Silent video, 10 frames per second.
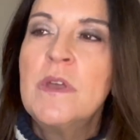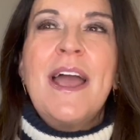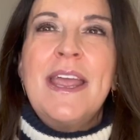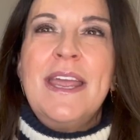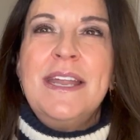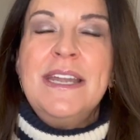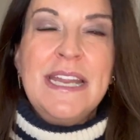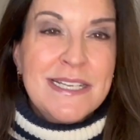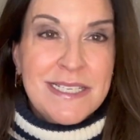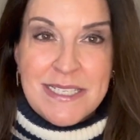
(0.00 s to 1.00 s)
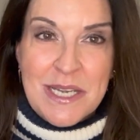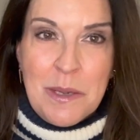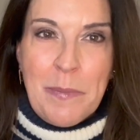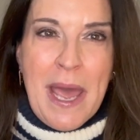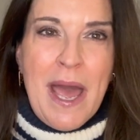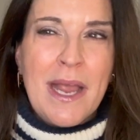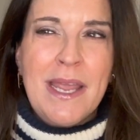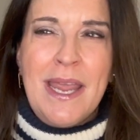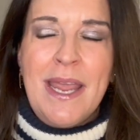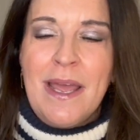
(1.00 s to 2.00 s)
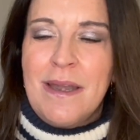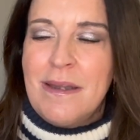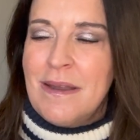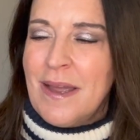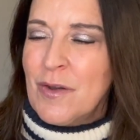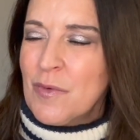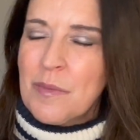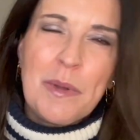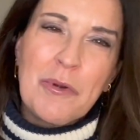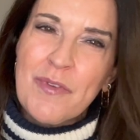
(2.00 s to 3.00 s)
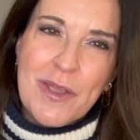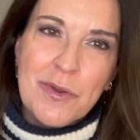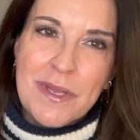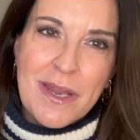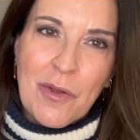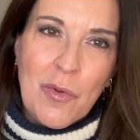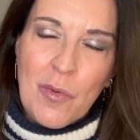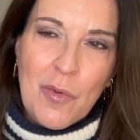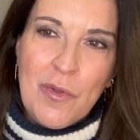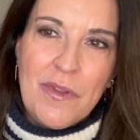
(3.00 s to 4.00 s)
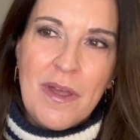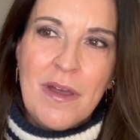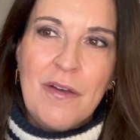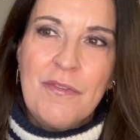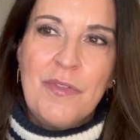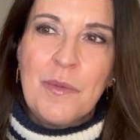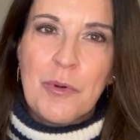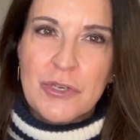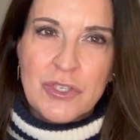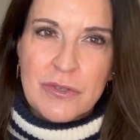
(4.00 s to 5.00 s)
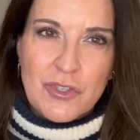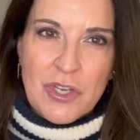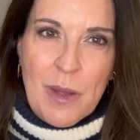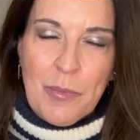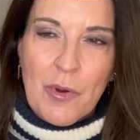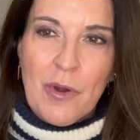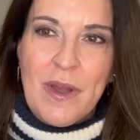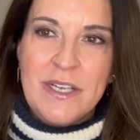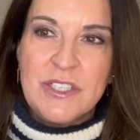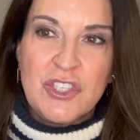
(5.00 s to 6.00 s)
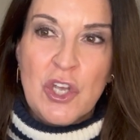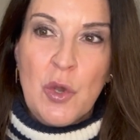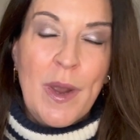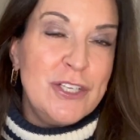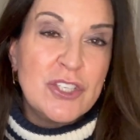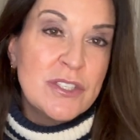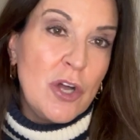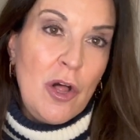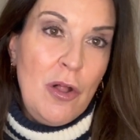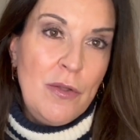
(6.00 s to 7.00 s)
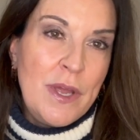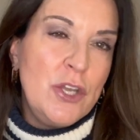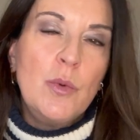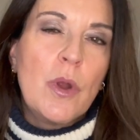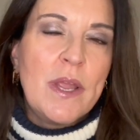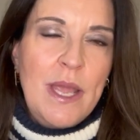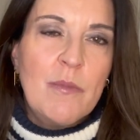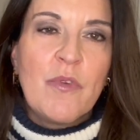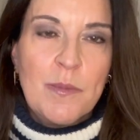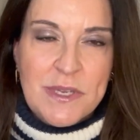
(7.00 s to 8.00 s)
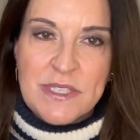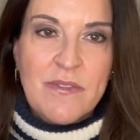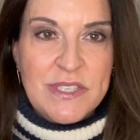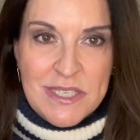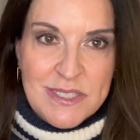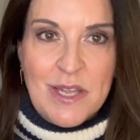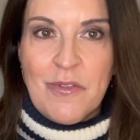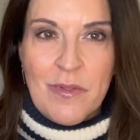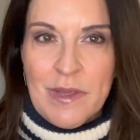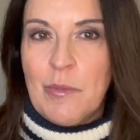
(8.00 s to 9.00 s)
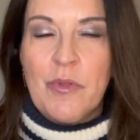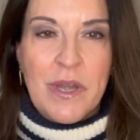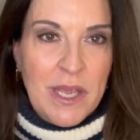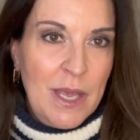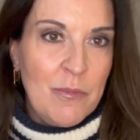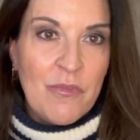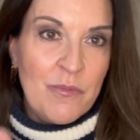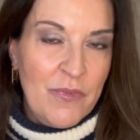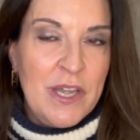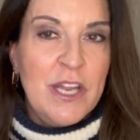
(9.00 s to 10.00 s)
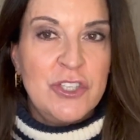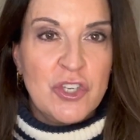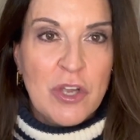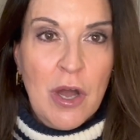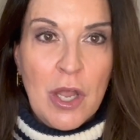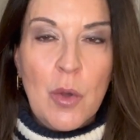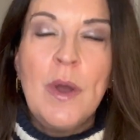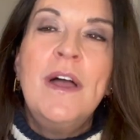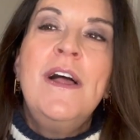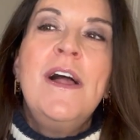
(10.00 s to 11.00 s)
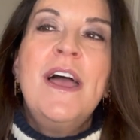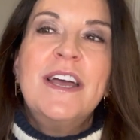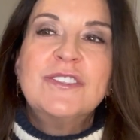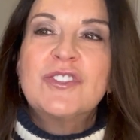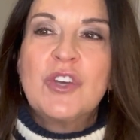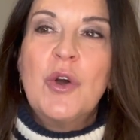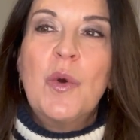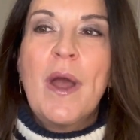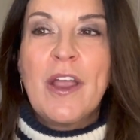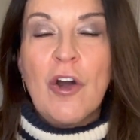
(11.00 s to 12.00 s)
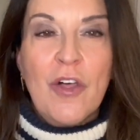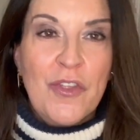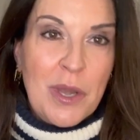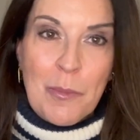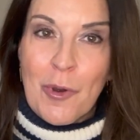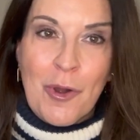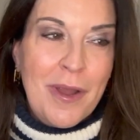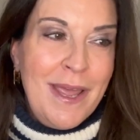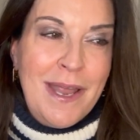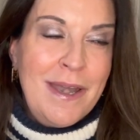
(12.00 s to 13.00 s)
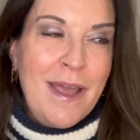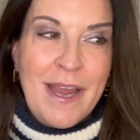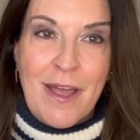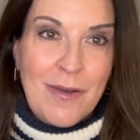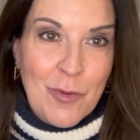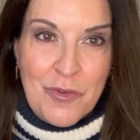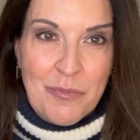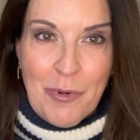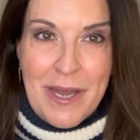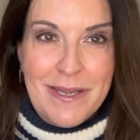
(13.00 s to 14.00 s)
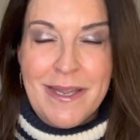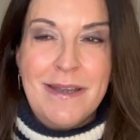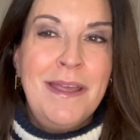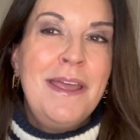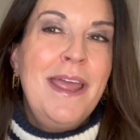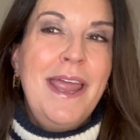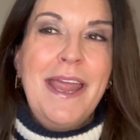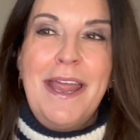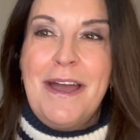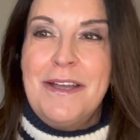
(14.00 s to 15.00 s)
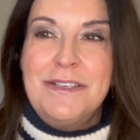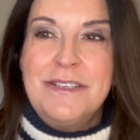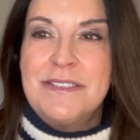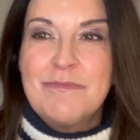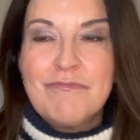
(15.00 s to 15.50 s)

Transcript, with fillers: I needed to send it back, and I don't remember if I couldn't get a hold of the personal shopper, and so I just called. I knew where it came from because obviously it said on the label that it came from Fendi in Chicago. And so I called the number and I got a hold of Brandon, and